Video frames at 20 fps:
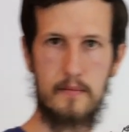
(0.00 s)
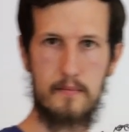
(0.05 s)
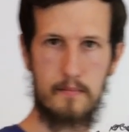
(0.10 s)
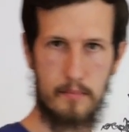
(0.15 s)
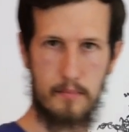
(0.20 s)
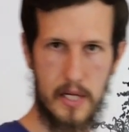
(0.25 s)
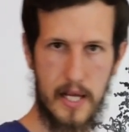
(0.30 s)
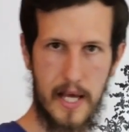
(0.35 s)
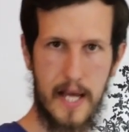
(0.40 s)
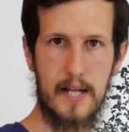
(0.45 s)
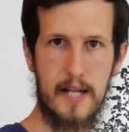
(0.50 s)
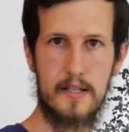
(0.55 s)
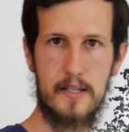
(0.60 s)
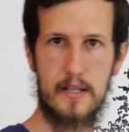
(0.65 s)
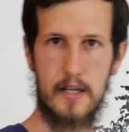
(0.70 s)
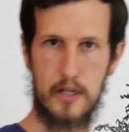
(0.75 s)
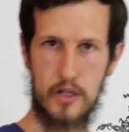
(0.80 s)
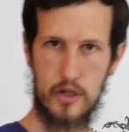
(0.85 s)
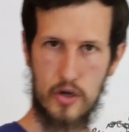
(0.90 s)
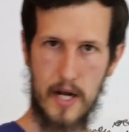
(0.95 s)
plants that
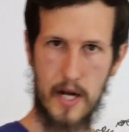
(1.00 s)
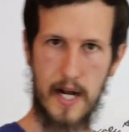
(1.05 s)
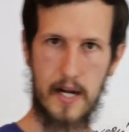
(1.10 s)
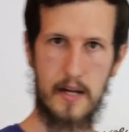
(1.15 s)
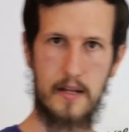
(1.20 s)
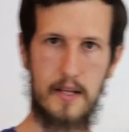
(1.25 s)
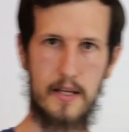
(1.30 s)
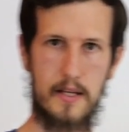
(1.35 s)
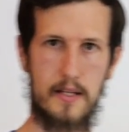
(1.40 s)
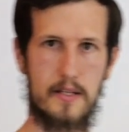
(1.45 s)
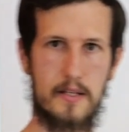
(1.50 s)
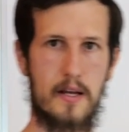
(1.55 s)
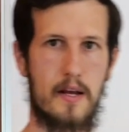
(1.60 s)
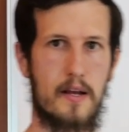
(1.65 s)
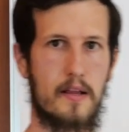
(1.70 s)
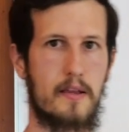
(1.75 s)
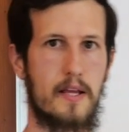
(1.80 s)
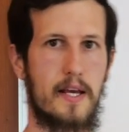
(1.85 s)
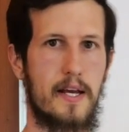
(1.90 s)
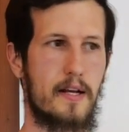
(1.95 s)
attract these
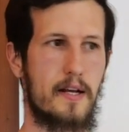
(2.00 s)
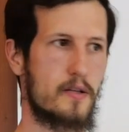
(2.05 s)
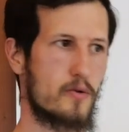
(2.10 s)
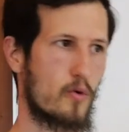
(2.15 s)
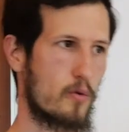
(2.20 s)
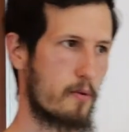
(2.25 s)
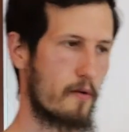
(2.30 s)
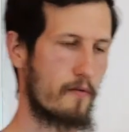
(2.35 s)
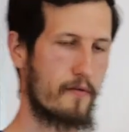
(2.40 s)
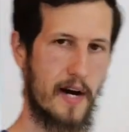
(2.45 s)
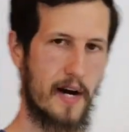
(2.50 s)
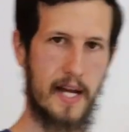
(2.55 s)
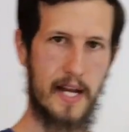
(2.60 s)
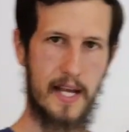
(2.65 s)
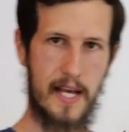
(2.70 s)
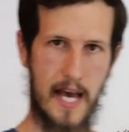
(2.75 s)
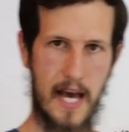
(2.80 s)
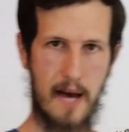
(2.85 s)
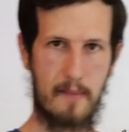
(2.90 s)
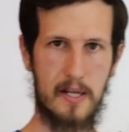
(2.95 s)
things, or providing
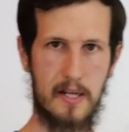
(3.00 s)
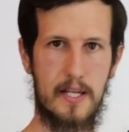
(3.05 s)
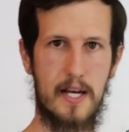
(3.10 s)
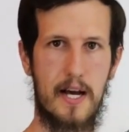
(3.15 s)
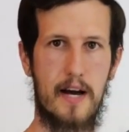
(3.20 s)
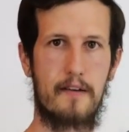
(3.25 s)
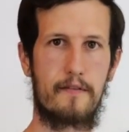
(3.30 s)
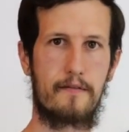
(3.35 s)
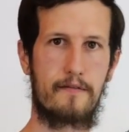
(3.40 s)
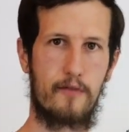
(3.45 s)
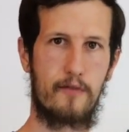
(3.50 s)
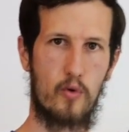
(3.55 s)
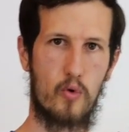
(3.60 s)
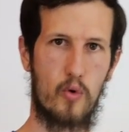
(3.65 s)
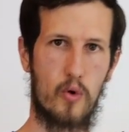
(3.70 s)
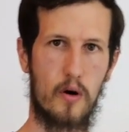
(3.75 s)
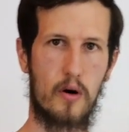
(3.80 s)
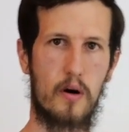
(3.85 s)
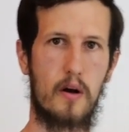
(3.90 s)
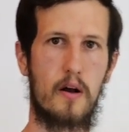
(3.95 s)
habitat
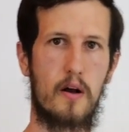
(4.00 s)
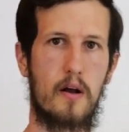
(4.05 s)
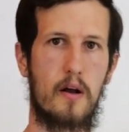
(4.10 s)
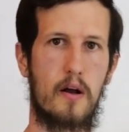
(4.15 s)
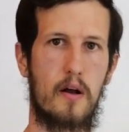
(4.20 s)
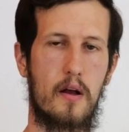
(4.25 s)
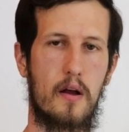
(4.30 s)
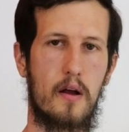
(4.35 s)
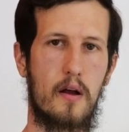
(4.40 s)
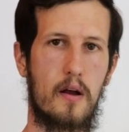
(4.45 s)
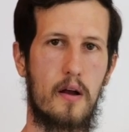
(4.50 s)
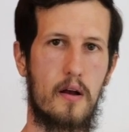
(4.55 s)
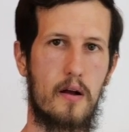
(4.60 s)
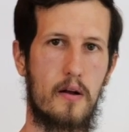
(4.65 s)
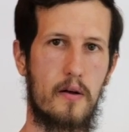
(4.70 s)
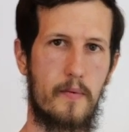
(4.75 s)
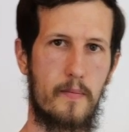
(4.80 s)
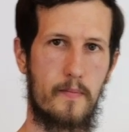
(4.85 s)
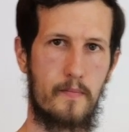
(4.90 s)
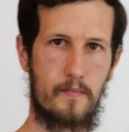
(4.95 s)
for
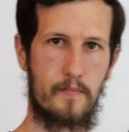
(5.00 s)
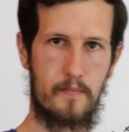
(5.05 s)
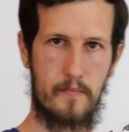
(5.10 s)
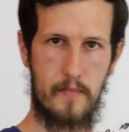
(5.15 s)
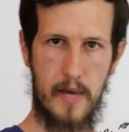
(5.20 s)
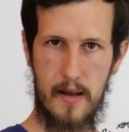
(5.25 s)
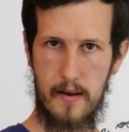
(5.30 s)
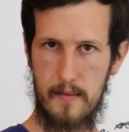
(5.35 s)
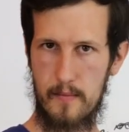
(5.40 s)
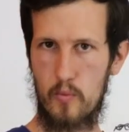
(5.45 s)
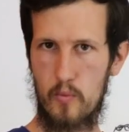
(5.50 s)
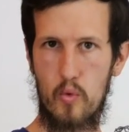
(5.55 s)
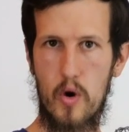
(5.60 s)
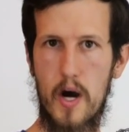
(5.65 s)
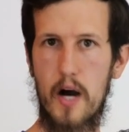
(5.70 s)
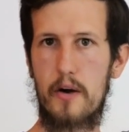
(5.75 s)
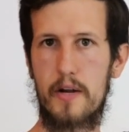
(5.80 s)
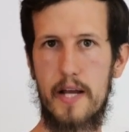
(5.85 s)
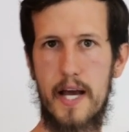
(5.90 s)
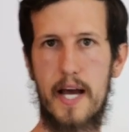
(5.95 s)

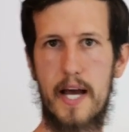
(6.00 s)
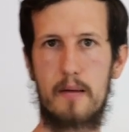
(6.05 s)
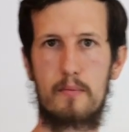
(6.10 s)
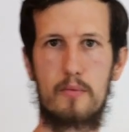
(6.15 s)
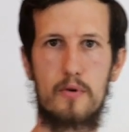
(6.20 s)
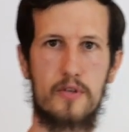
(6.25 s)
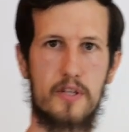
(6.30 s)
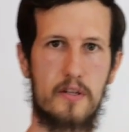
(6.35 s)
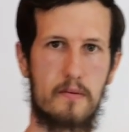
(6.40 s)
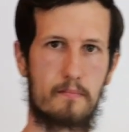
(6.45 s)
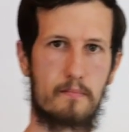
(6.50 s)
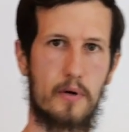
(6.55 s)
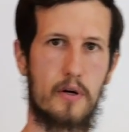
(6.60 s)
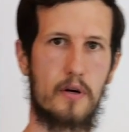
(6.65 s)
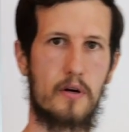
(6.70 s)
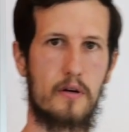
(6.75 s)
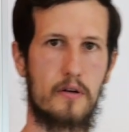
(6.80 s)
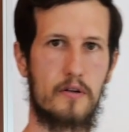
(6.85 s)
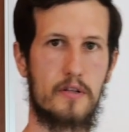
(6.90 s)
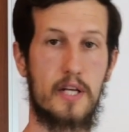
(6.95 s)
wild animals and
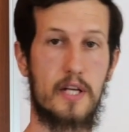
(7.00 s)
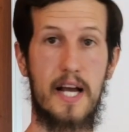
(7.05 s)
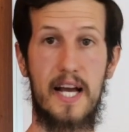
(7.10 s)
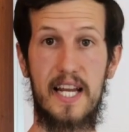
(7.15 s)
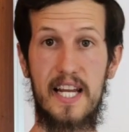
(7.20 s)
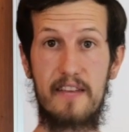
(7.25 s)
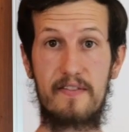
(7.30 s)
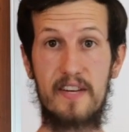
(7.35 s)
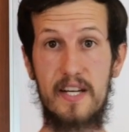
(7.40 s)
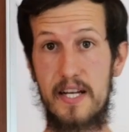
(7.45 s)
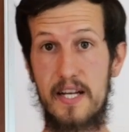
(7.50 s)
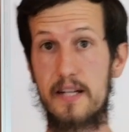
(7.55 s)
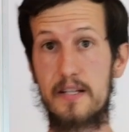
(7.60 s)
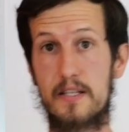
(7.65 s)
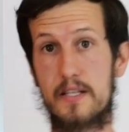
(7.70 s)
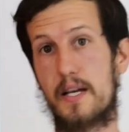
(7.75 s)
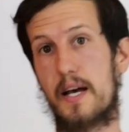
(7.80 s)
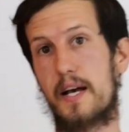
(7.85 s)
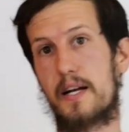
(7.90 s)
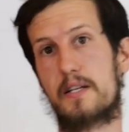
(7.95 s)
birds and even
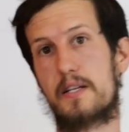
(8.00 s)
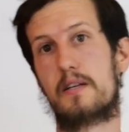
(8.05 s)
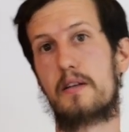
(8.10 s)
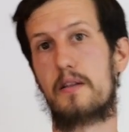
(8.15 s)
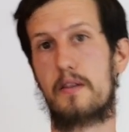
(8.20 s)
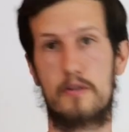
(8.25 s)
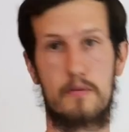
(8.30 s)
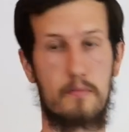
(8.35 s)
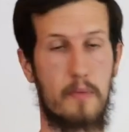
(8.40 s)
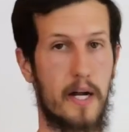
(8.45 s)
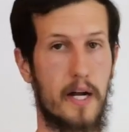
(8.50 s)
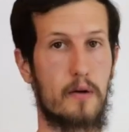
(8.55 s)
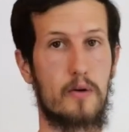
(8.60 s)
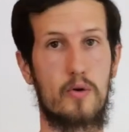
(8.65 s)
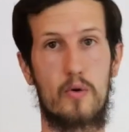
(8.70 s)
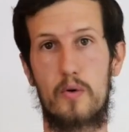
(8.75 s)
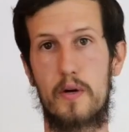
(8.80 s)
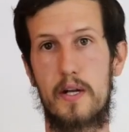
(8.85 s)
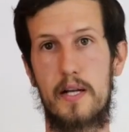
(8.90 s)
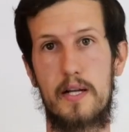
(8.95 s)
insects. There's
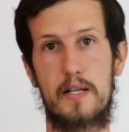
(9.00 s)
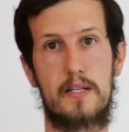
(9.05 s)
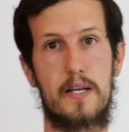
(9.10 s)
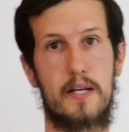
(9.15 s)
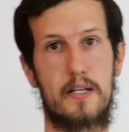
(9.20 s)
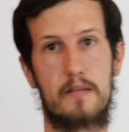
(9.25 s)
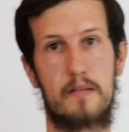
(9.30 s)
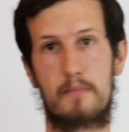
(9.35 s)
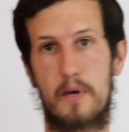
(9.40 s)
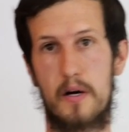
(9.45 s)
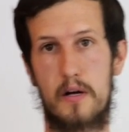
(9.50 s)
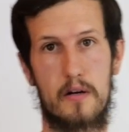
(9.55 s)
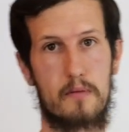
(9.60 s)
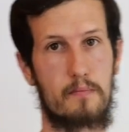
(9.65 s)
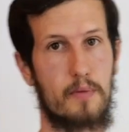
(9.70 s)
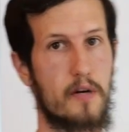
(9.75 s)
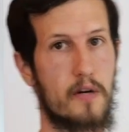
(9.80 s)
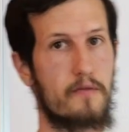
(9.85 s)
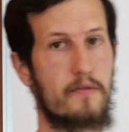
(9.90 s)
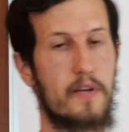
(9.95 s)
migratory insects. The monarch
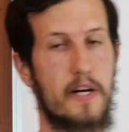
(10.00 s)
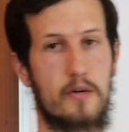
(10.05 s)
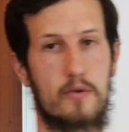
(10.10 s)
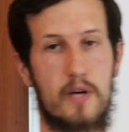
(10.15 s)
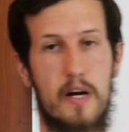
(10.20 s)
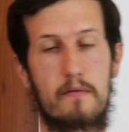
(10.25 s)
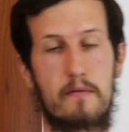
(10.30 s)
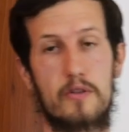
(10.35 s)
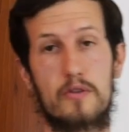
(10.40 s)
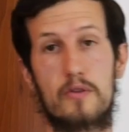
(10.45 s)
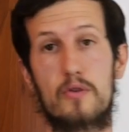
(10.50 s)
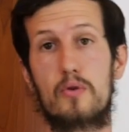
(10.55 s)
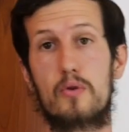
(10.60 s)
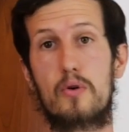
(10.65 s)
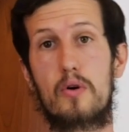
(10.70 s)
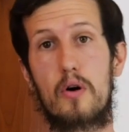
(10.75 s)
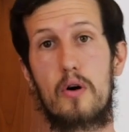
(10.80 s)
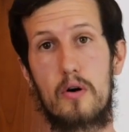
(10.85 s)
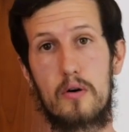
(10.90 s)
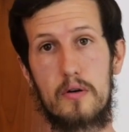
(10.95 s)
butterfly travels
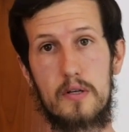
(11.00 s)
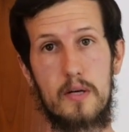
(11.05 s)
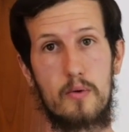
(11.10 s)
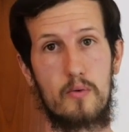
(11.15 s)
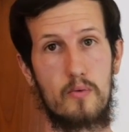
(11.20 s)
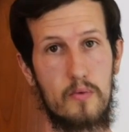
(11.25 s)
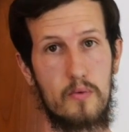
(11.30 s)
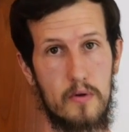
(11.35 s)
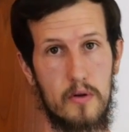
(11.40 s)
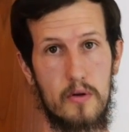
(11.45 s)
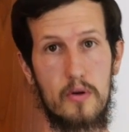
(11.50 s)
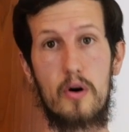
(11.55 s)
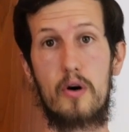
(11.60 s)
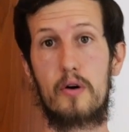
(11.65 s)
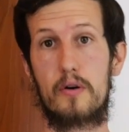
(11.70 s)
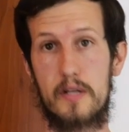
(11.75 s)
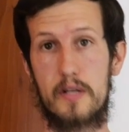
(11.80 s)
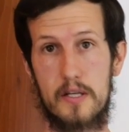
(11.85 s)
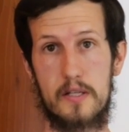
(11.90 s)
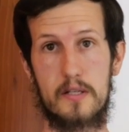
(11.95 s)

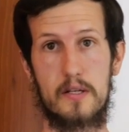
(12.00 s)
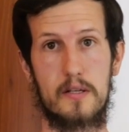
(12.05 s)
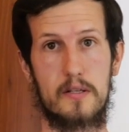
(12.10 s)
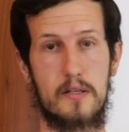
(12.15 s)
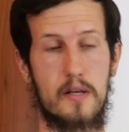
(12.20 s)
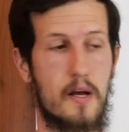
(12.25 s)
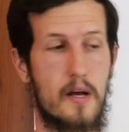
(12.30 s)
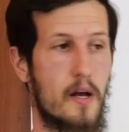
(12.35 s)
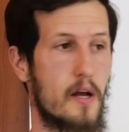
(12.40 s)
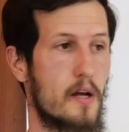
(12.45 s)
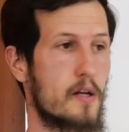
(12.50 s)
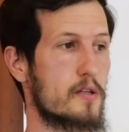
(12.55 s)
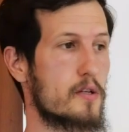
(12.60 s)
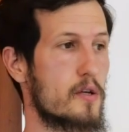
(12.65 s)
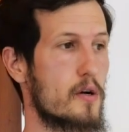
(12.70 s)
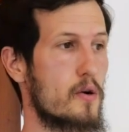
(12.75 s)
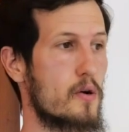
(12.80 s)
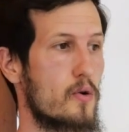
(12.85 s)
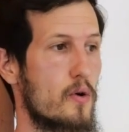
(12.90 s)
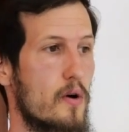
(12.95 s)
long distance.
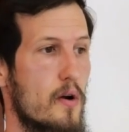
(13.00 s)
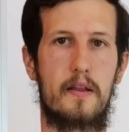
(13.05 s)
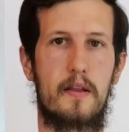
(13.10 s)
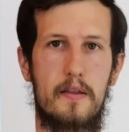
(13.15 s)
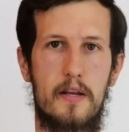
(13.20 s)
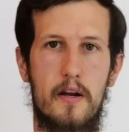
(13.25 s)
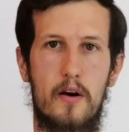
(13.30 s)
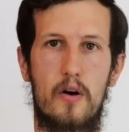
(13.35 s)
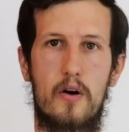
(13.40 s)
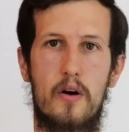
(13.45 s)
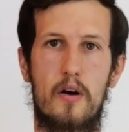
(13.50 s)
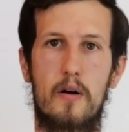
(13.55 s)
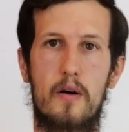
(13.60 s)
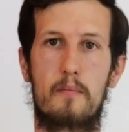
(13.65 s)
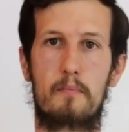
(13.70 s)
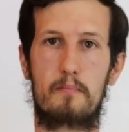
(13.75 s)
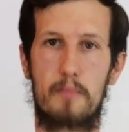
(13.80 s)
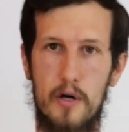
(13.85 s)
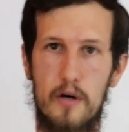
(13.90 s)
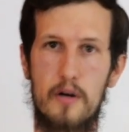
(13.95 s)
So there are
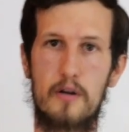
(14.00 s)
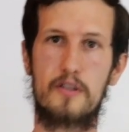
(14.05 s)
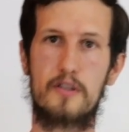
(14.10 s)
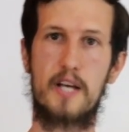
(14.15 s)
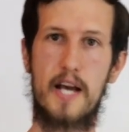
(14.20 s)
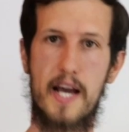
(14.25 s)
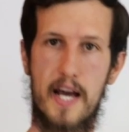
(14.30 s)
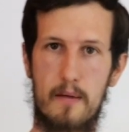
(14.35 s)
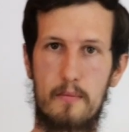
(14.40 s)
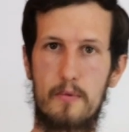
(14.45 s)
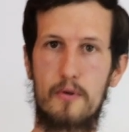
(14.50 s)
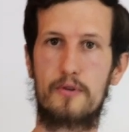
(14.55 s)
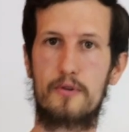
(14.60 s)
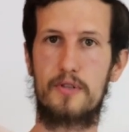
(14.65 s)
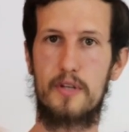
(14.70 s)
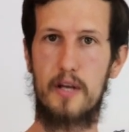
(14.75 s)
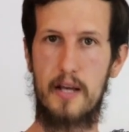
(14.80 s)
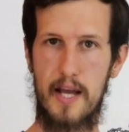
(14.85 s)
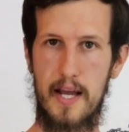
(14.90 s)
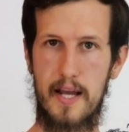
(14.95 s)
birds,
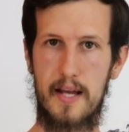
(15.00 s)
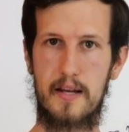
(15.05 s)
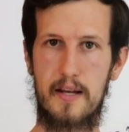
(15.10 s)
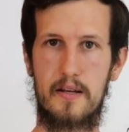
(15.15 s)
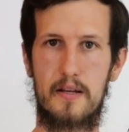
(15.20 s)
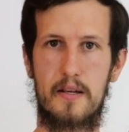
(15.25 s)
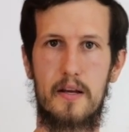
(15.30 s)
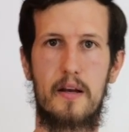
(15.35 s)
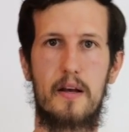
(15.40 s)
animals, and